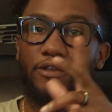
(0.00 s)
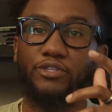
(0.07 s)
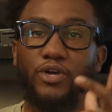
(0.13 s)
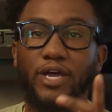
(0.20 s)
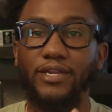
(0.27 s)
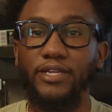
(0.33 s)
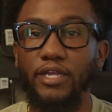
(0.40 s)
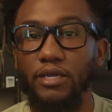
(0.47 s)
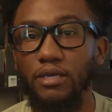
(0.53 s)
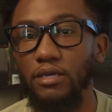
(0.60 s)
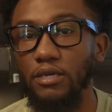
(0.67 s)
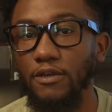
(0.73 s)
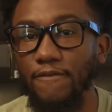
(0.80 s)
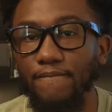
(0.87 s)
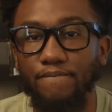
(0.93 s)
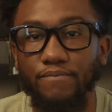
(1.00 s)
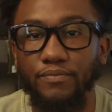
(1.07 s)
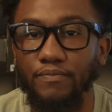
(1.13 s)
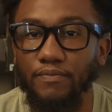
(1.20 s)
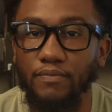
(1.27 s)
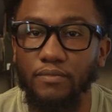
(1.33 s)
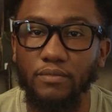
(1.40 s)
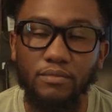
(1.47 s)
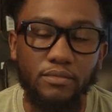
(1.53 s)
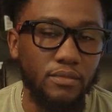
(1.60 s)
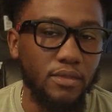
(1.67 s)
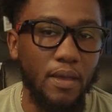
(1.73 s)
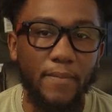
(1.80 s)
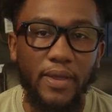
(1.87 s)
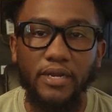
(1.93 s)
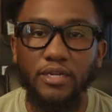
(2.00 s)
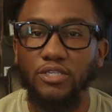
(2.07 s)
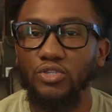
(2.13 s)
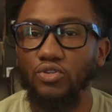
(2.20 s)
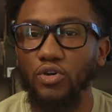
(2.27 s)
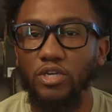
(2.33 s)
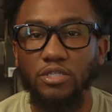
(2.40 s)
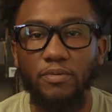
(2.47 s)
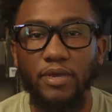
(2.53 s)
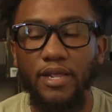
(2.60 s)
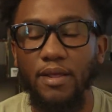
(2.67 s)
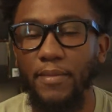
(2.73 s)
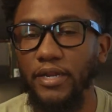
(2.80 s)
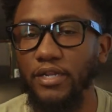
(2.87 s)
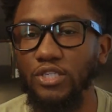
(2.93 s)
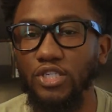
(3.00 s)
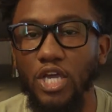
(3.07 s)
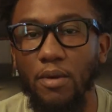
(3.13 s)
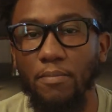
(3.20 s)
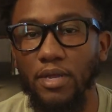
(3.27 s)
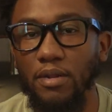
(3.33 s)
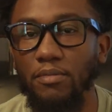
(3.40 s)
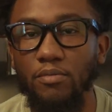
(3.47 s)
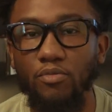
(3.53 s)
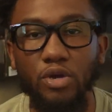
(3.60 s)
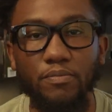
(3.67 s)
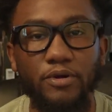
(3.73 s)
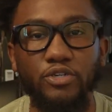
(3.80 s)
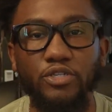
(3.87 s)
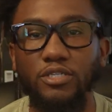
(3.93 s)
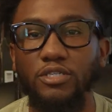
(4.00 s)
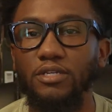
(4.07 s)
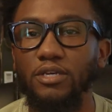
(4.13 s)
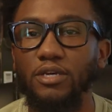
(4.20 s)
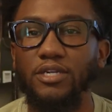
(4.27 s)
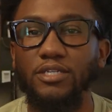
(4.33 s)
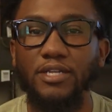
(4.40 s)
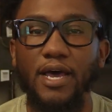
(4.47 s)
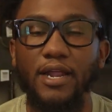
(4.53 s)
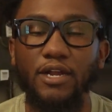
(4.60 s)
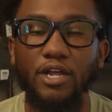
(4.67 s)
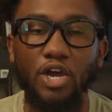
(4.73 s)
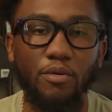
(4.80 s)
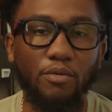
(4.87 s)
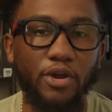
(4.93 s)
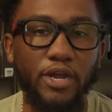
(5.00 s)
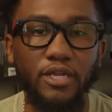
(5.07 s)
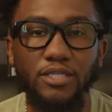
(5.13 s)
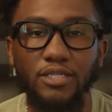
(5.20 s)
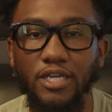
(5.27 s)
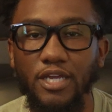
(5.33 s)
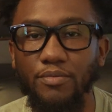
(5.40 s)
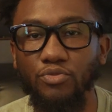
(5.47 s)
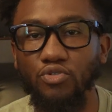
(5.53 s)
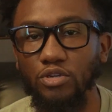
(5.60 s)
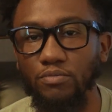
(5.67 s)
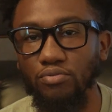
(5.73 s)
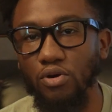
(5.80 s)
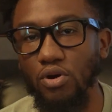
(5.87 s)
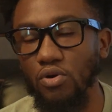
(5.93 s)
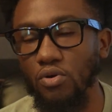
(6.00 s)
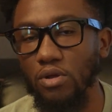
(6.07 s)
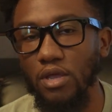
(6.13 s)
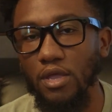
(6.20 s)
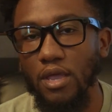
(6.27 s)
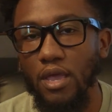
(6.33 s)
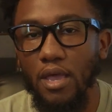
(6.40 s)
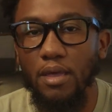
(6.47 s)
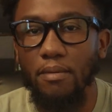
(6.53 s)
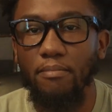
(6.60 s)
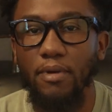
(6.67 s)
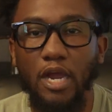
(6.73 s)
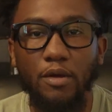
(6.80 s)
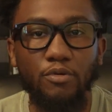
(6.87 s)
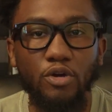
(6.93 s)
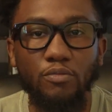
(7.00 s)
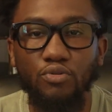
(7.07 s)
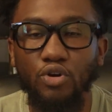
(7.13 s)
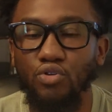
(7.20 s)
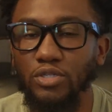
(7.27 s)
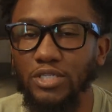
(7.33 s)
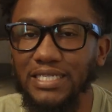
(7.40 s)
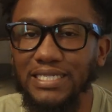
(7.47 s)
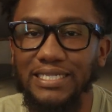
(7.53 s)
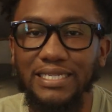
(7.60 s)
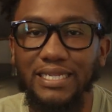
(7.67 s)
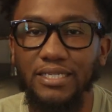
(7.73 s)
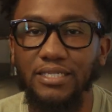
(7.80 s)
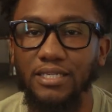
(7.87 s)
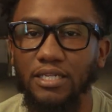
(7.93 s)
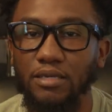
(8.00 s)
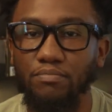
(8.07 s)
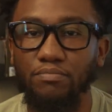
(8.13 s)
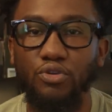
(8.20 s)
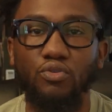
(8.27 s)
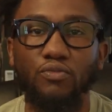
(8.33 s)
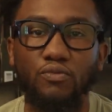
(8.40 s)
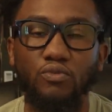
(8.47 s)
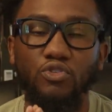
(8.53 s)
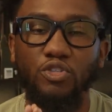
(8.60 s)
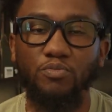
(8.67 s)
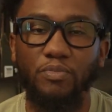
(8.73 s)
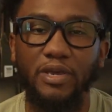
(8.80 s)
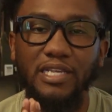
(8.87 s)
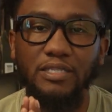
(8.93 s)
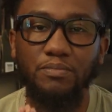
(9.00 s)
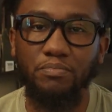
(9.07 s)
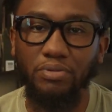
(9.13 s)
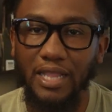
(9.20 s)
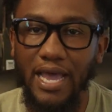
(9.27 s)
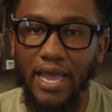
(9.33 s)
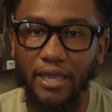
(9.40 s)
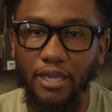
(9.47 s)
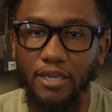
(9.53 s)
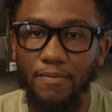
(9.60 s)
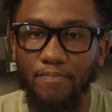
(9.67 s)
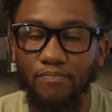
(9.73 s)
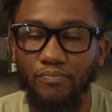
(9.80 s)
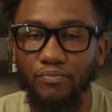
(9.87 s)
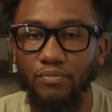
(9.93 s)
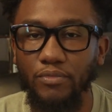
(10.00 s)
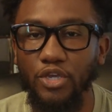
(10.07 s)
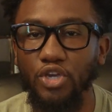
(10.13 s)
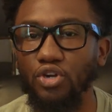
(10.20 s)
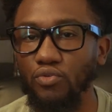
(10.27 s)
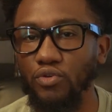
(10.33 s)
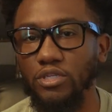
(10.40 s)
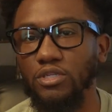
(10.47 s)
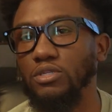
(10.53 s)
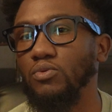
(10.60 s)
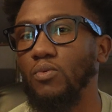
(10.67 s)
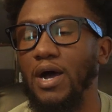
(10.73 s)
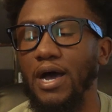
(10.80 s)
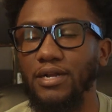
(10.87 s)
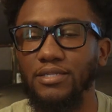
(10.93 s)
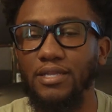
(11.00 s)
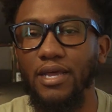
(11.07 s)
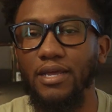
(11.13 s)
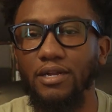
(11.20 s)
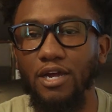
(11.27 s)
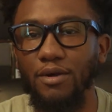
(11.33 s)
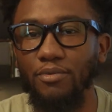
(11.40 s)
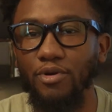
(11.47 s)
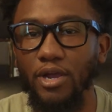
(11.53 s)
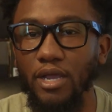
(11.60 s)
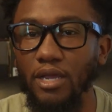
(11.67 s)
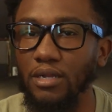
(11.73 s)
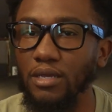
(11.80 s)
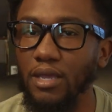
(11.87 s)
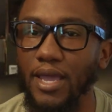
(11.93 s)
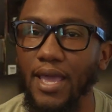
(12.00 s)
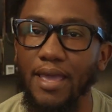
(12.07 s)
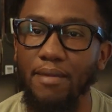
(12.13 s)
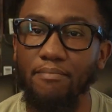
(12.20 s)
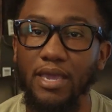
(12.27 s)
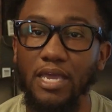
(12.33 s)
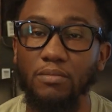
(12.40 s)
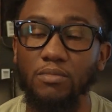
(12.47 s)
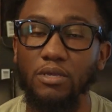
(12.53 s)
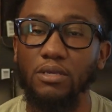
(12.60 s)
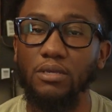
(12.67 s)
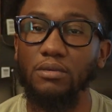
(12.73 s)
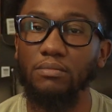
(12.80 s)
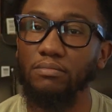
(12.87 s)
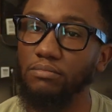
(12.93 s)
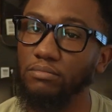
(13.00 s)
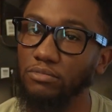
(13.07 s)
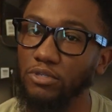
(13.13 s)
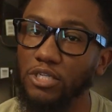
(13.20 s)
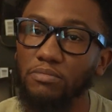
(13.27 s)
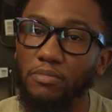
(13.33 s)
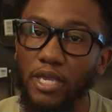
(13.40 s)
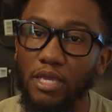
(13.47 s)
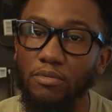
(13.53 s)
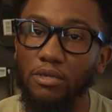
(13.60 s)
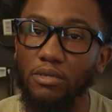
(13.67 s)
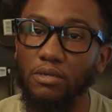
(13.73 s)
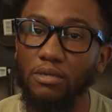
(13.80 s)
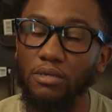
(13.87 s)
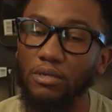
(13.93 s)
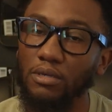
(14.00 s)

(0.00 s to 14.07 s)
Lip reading: So I did it. I made the choice, man. I made the jump, made a big boy purchase. I decided to upgrade to the M3 Pro, MacBook Pro 16-inch in a beautiful space black. Here are the reasons why I decided to upgrade, and maybe, just maybe,